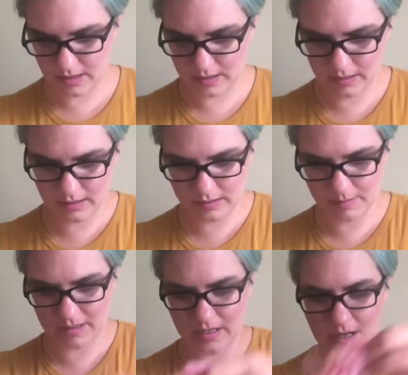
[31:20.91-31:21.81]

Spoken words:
I didn't expect to